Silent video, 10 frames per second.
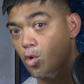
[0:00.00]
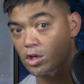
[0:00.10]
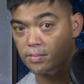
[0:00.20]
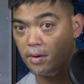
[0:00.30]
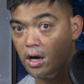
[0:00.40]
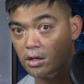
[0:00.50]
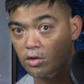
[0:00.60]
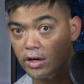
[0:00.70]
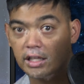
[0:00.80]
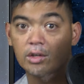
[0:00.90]
correspond
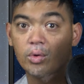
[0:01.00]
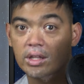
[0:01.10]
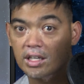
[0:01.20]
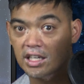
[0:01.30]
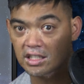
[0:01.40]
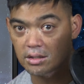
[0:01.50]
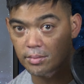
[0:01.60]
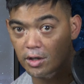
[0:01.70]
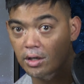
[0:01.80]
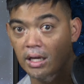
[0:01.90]
correctly with a
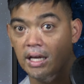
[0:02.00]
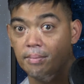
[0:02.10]
customer